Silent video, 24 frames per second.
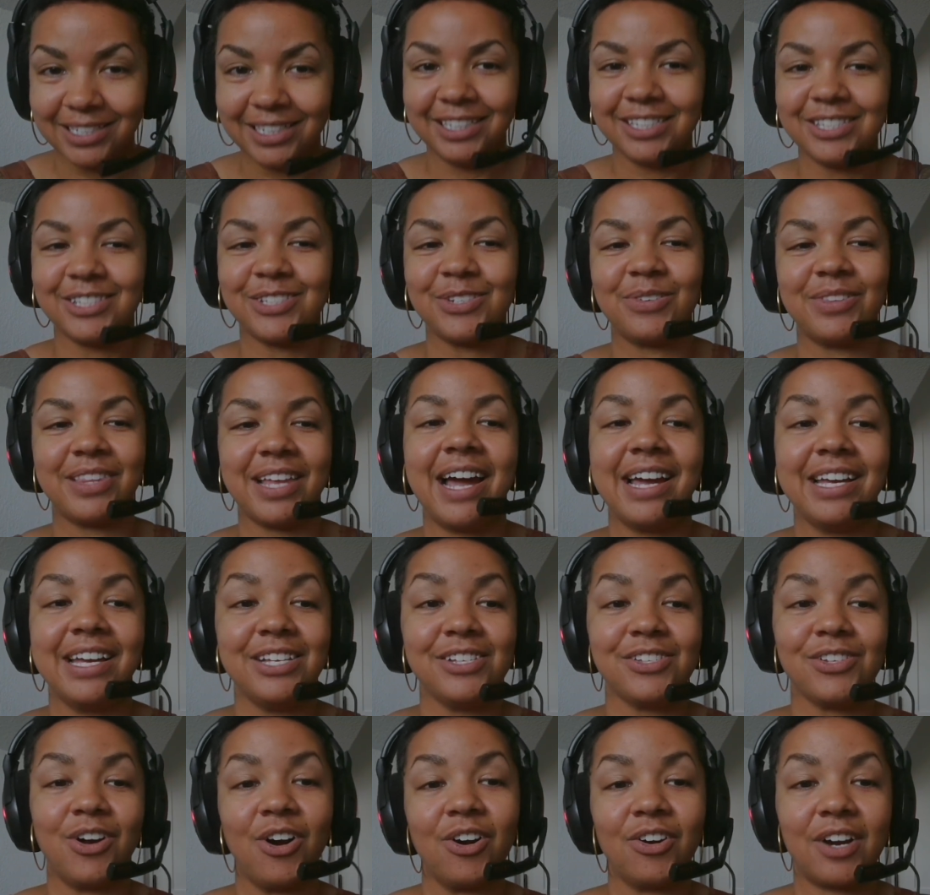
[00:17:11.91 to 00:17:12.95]
So that is
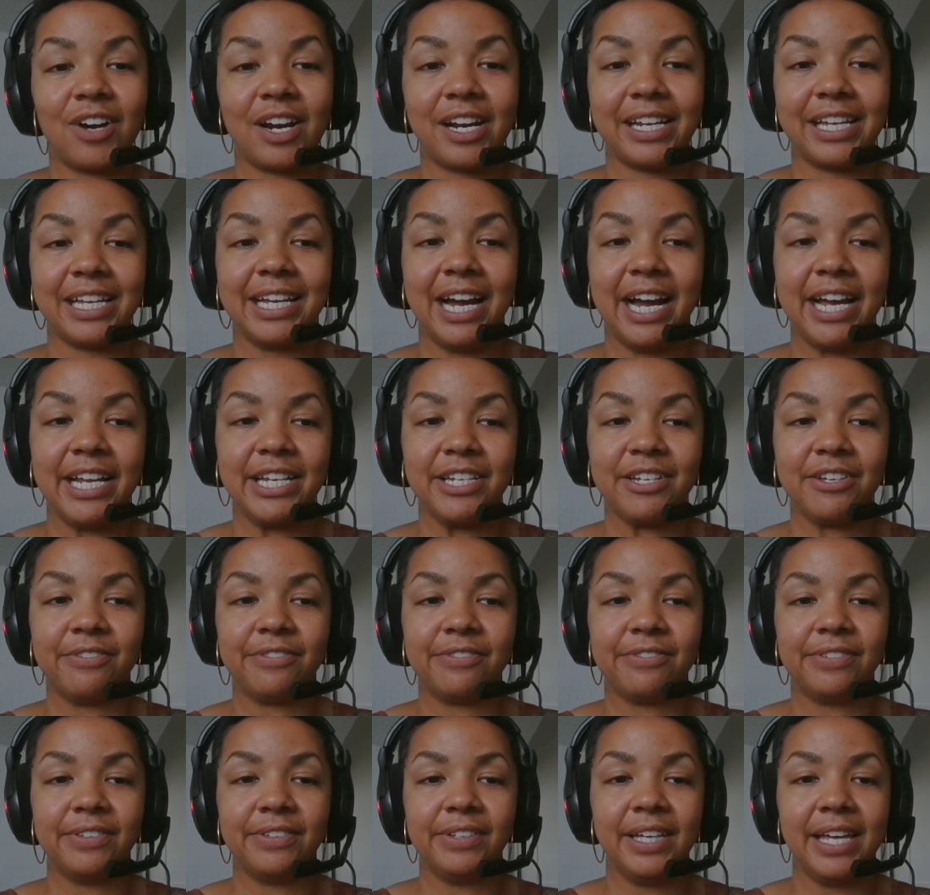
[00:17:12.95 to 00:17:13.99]
already kind of
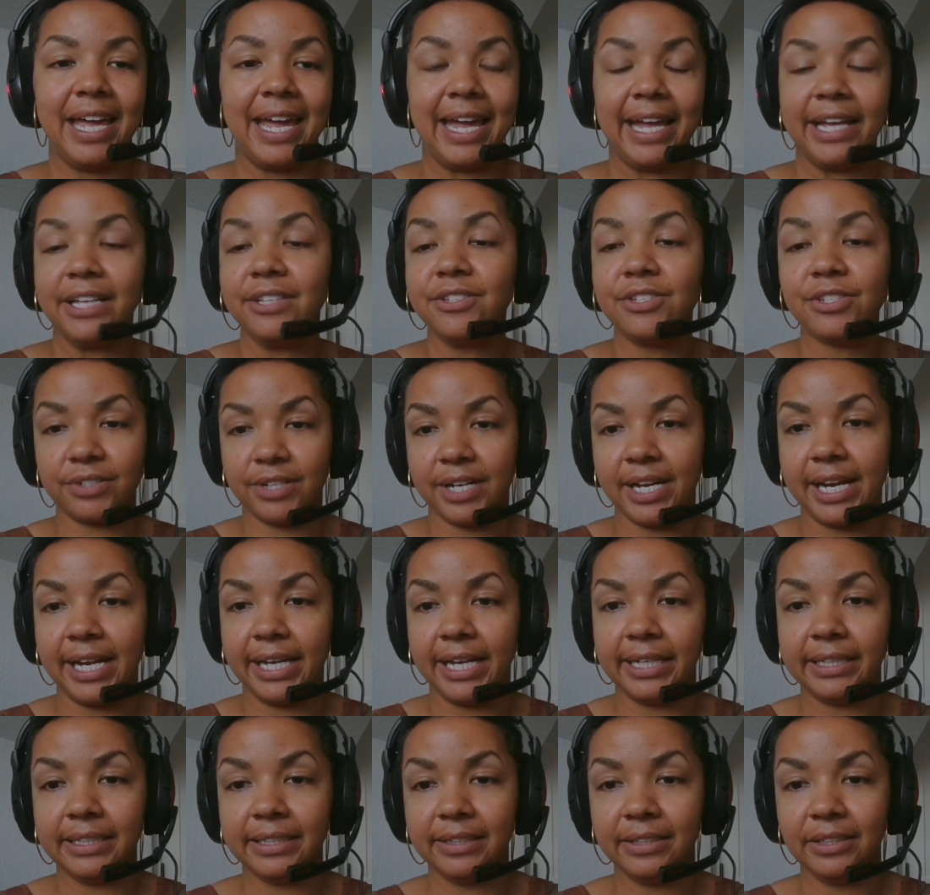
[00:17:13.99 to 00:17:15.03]

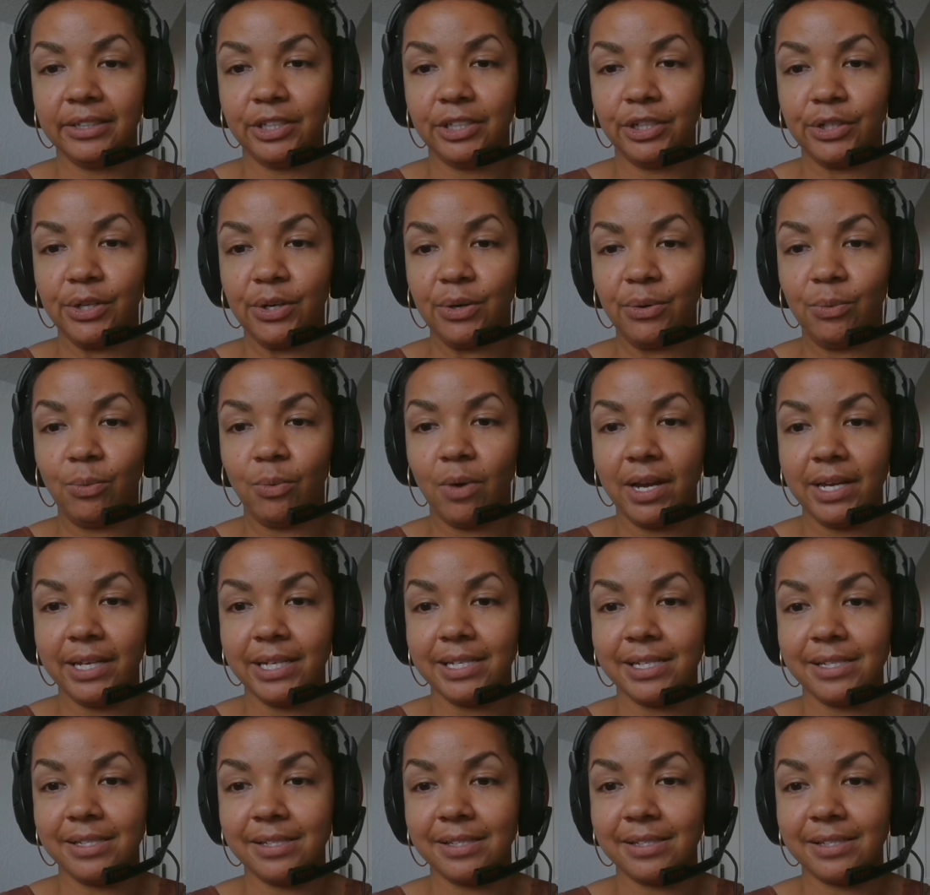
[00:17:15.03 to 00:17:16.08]
answering, what
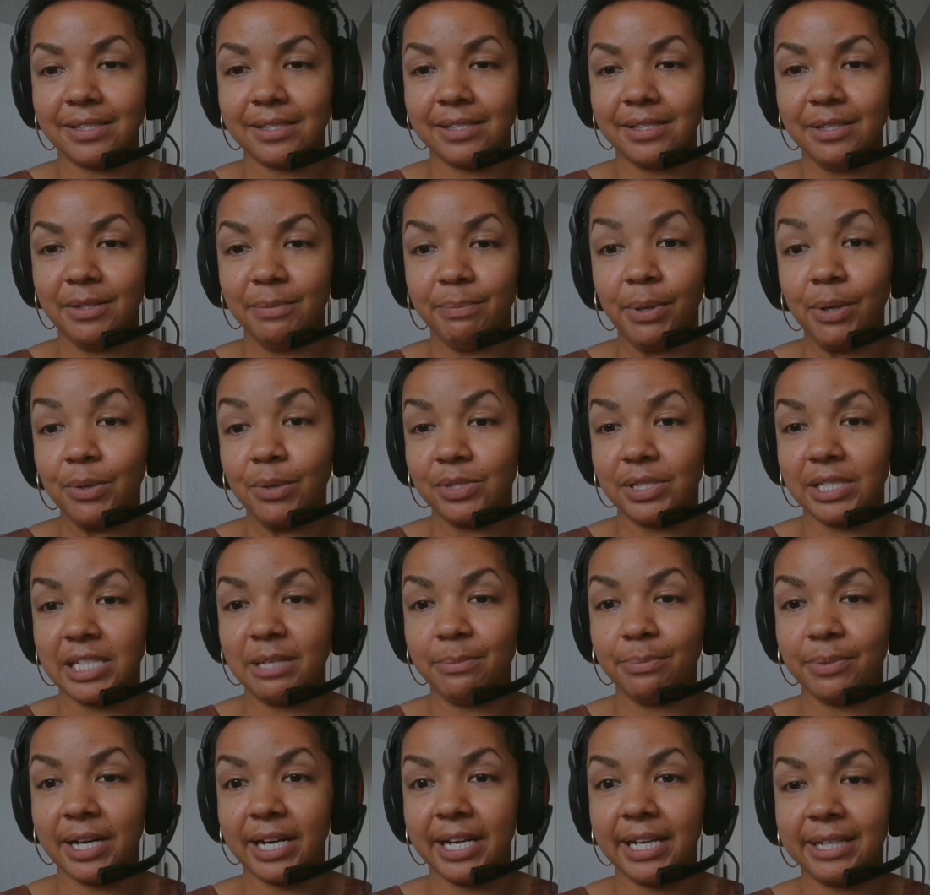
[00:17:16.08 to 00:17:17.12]
is post tea
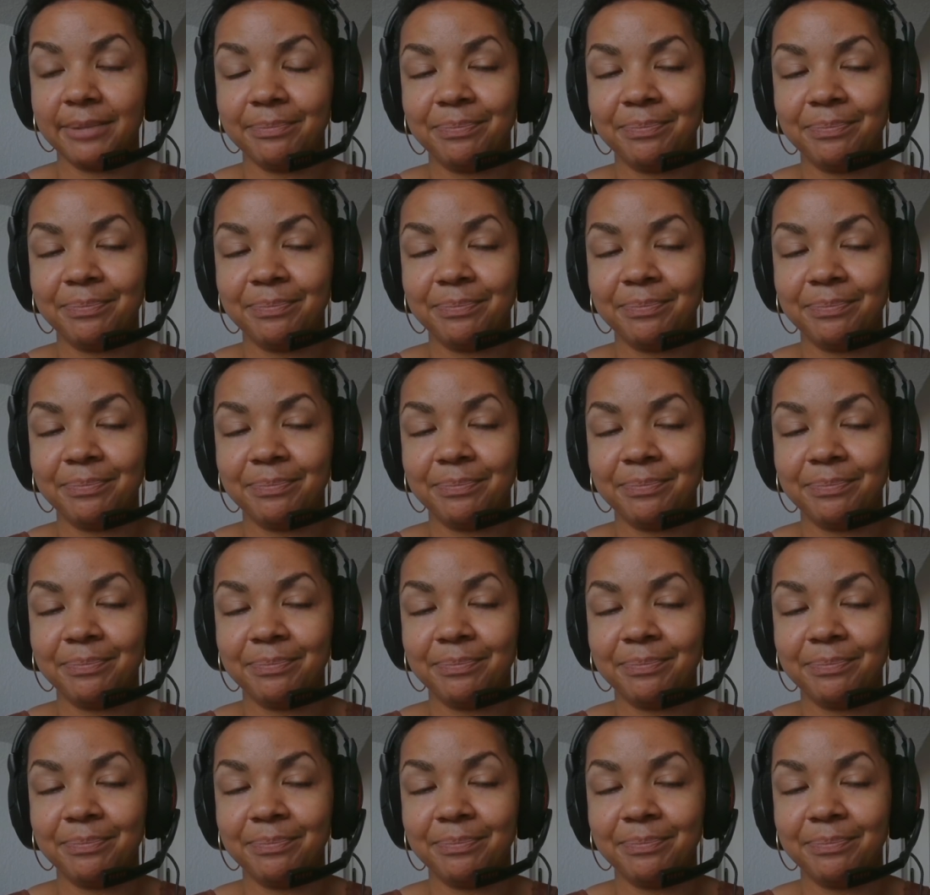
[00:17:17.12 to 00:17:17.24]
break.